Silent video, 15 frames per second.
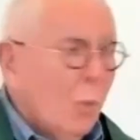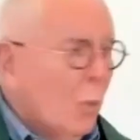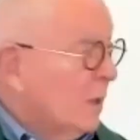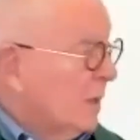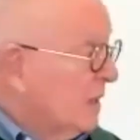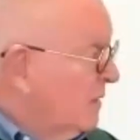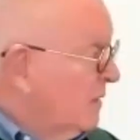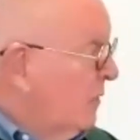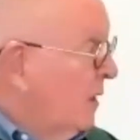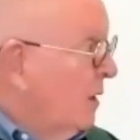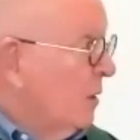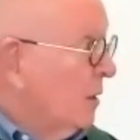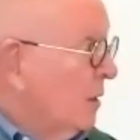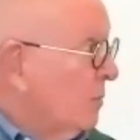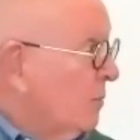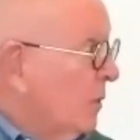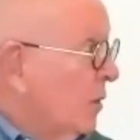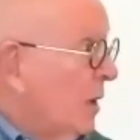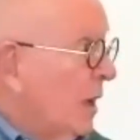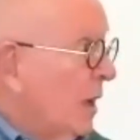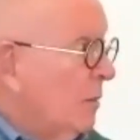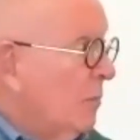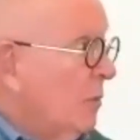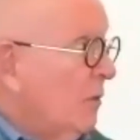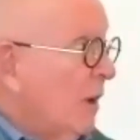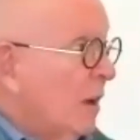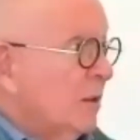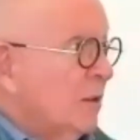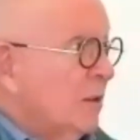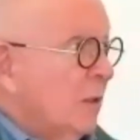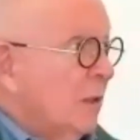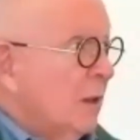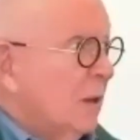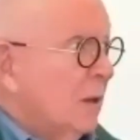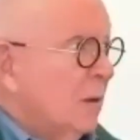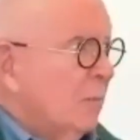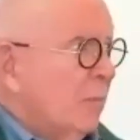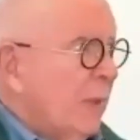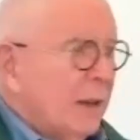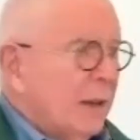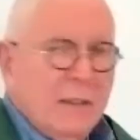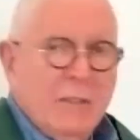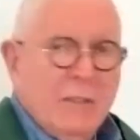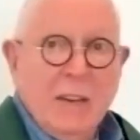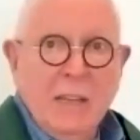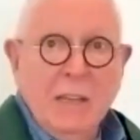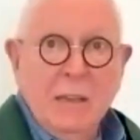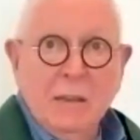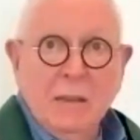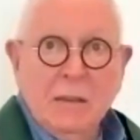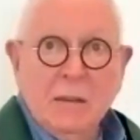Well, does it feel okay to move on to the activity?